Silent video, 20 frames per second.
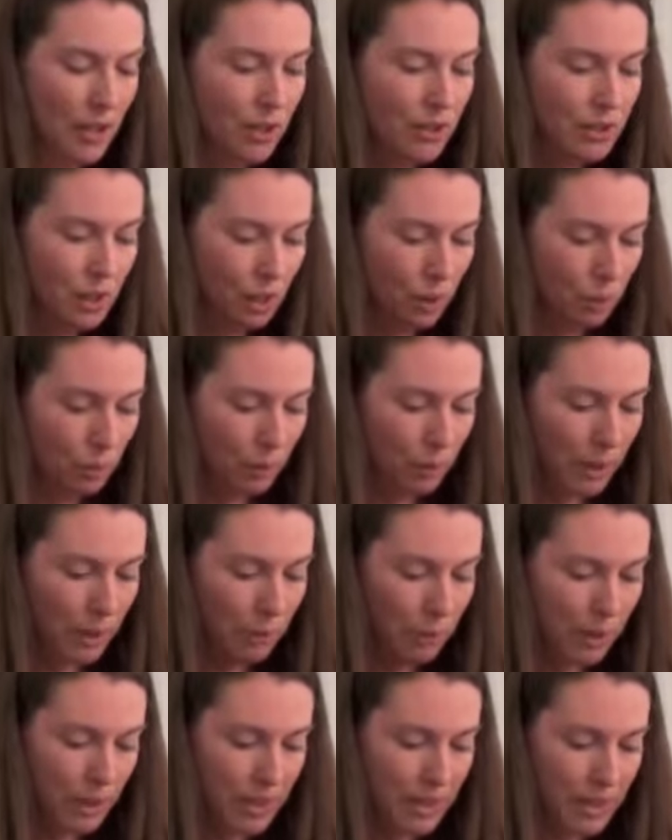So we
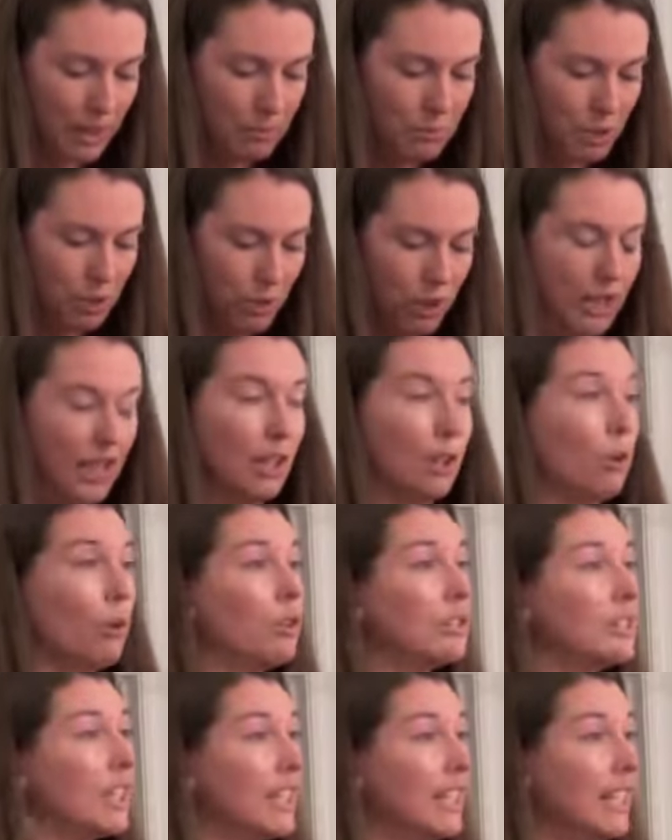want them to look at
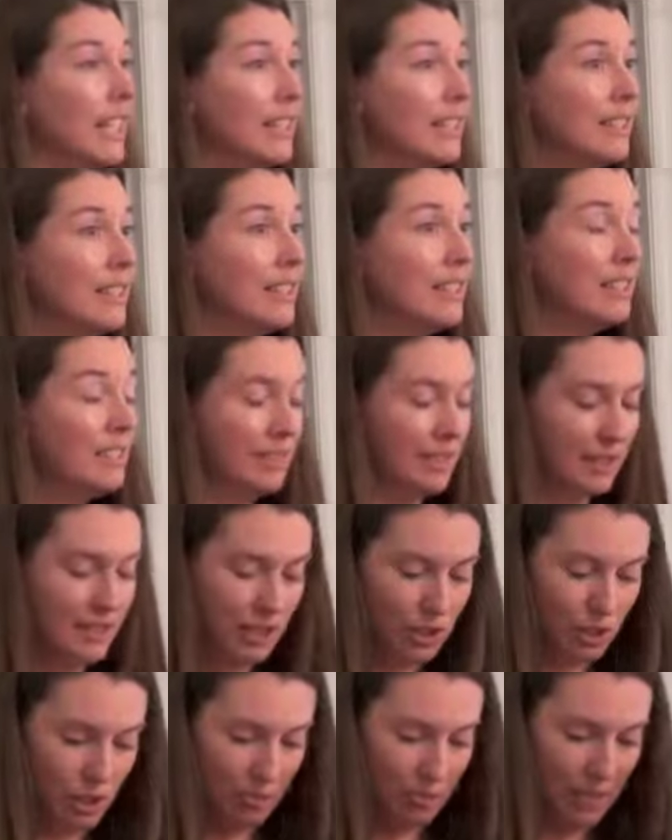goal setting,
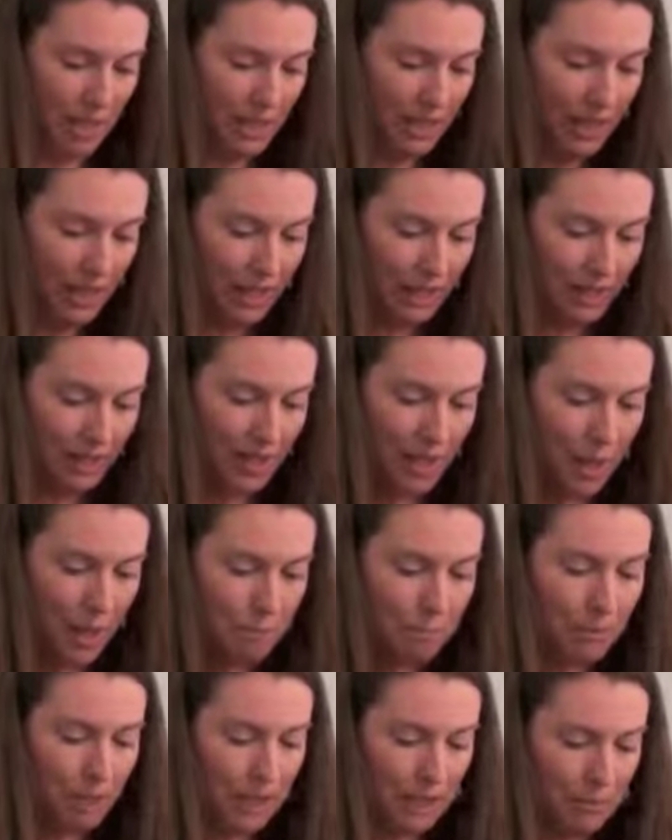decision making,
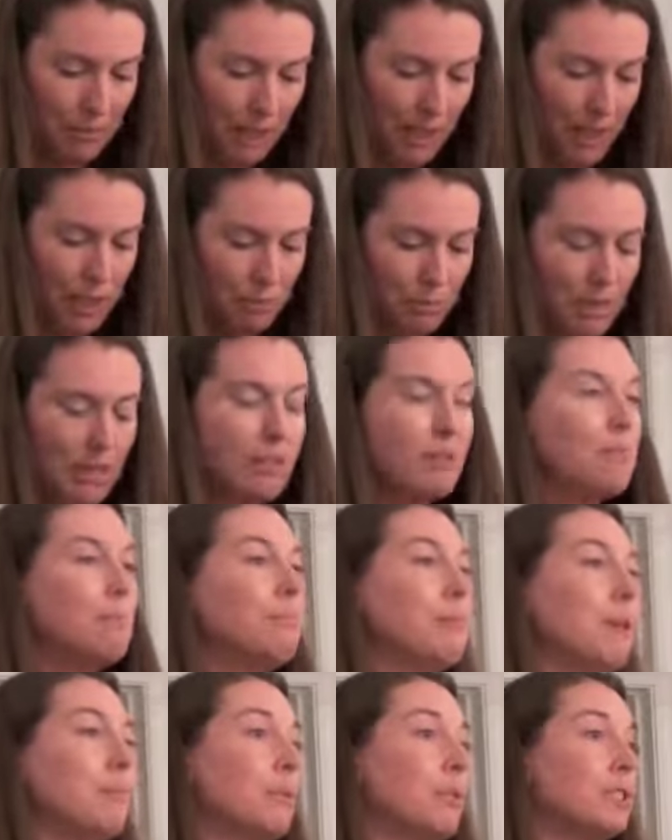money management,
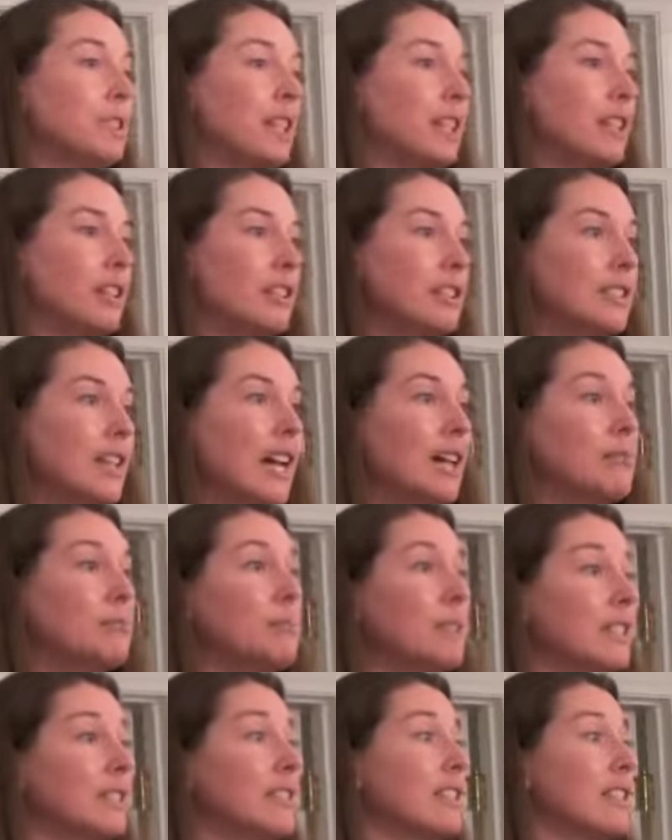people skills, and
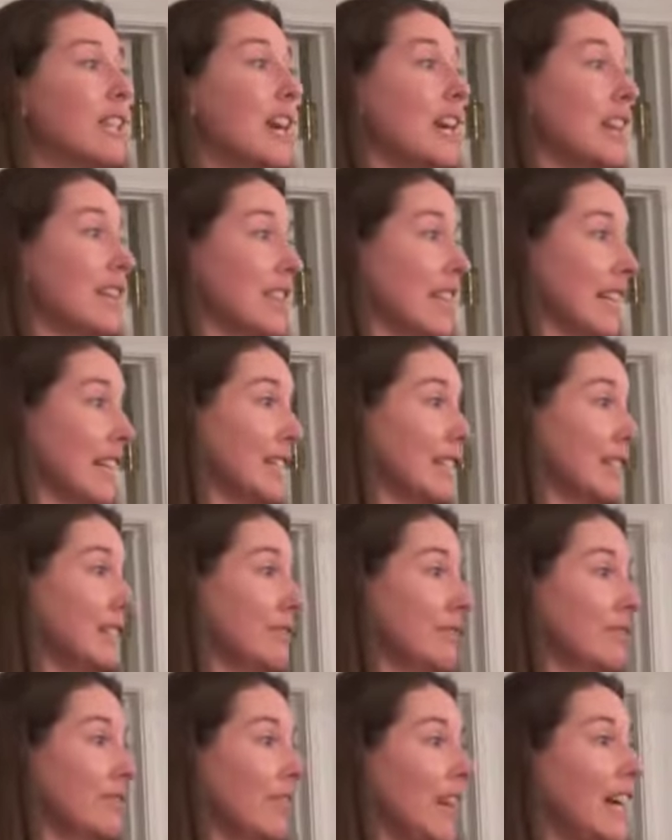business ethics.
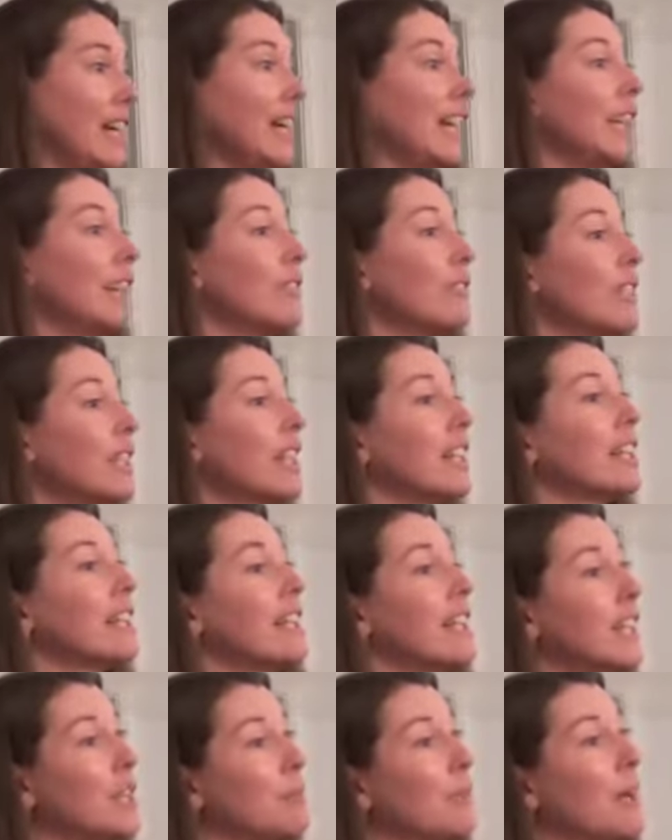And even
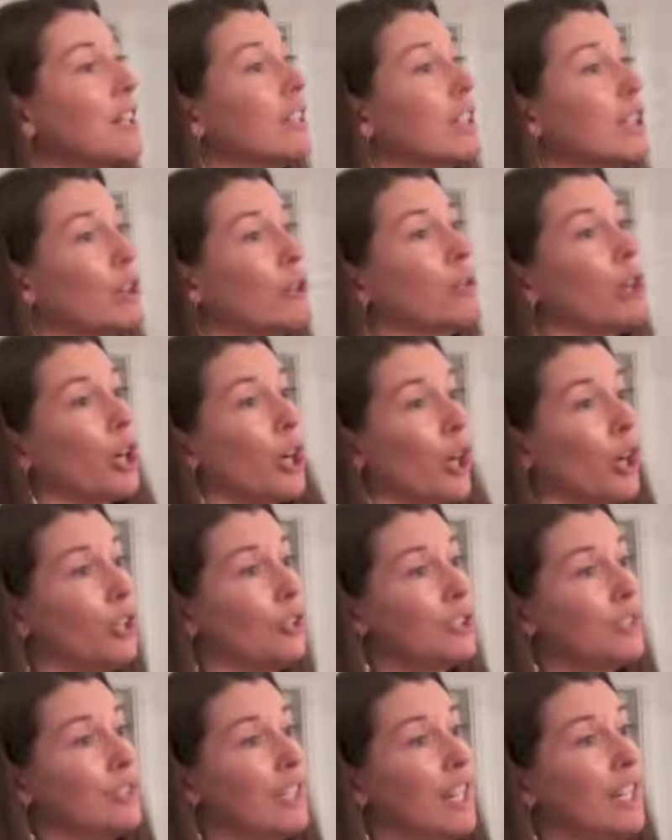think about little
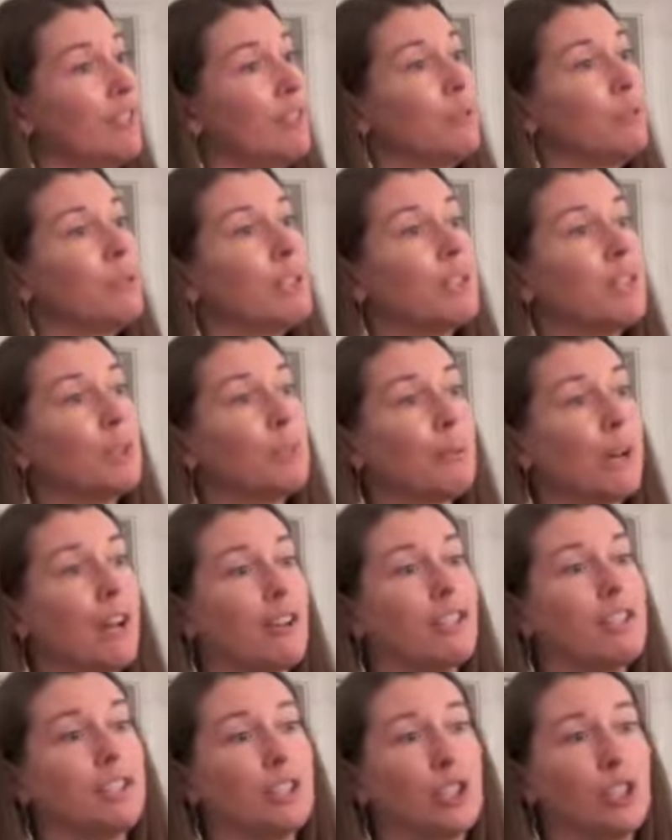girls, even with your
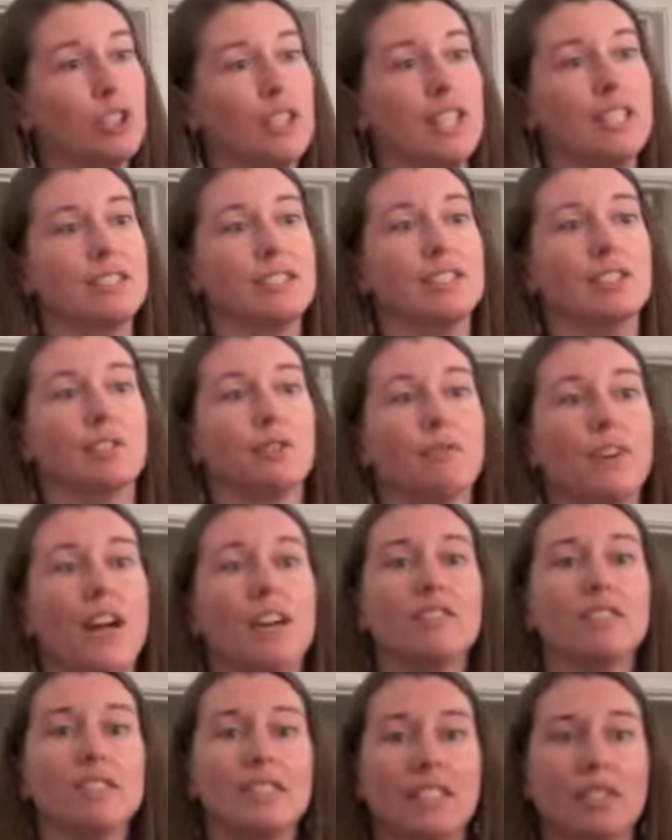brownies and your daisies, your
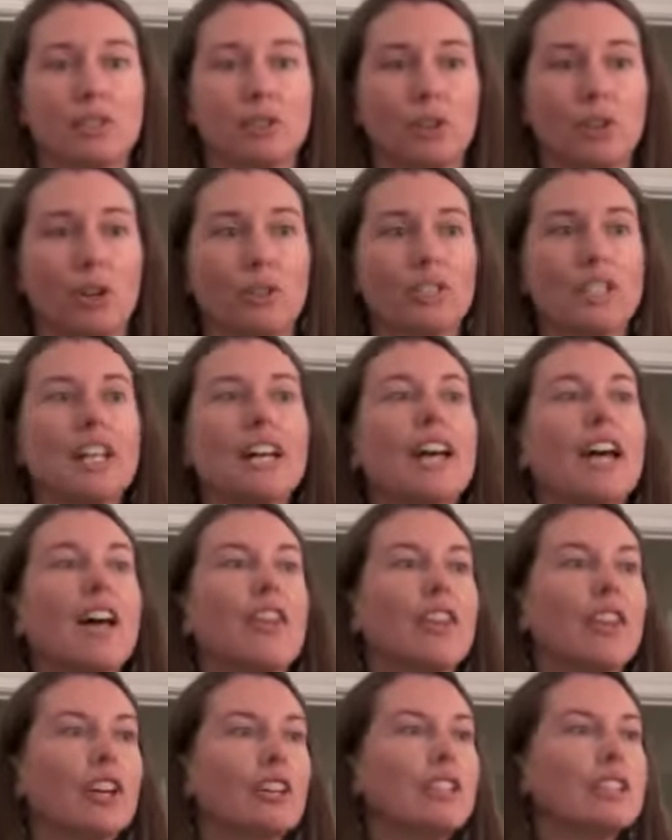five and six year olds,
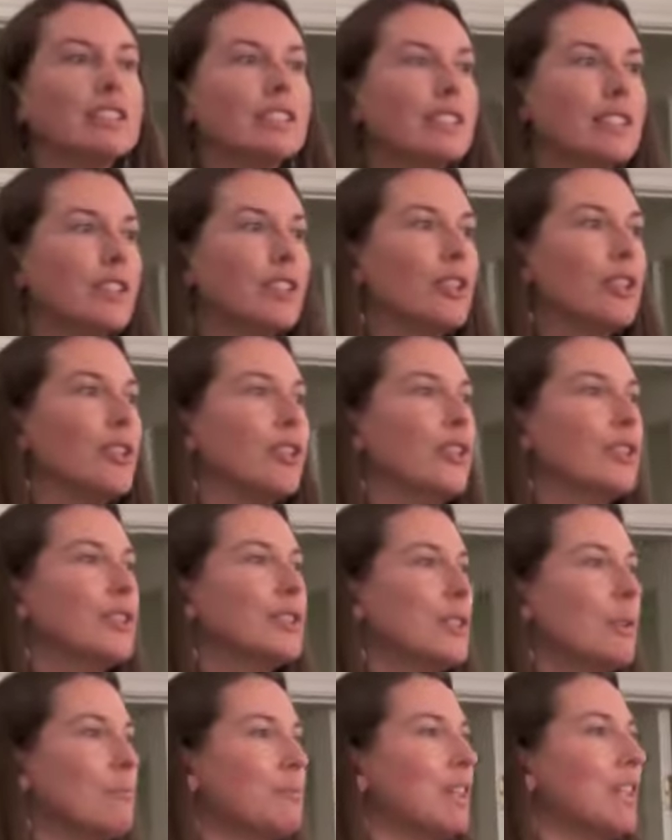there is still
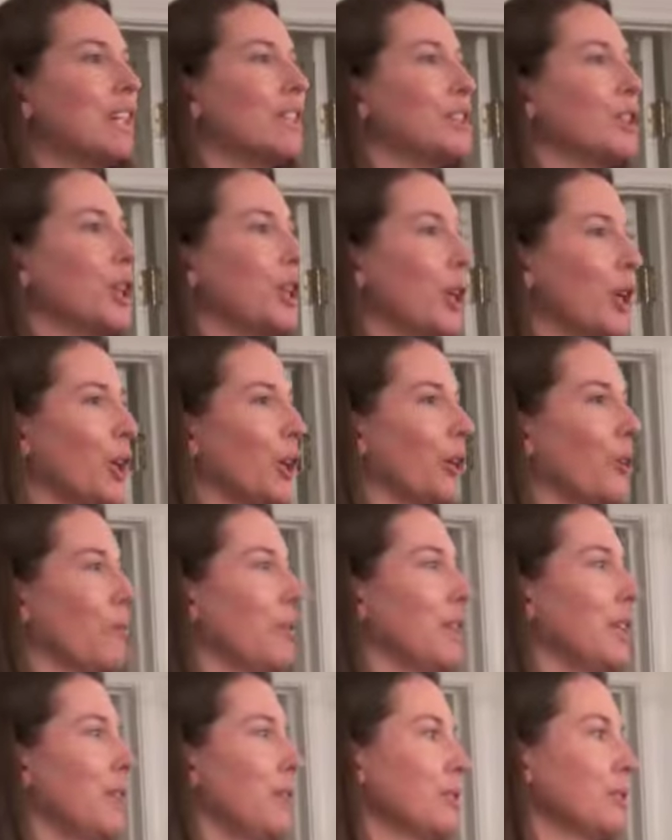something to learn
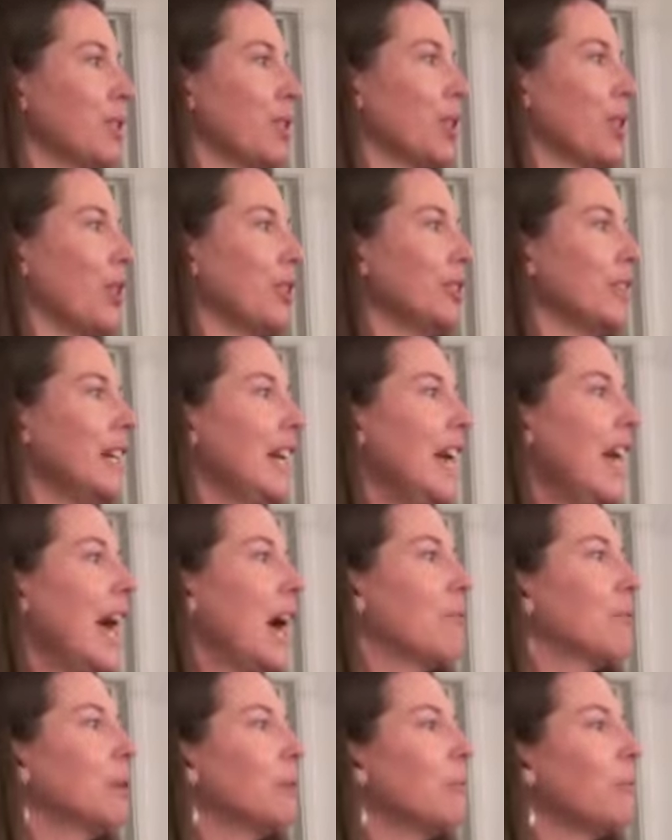with those girls.
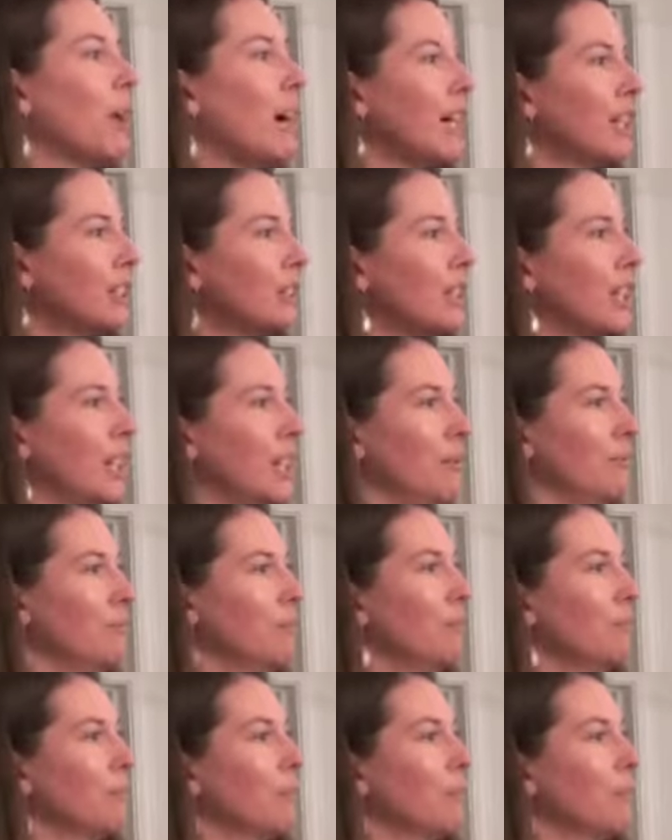And we watch them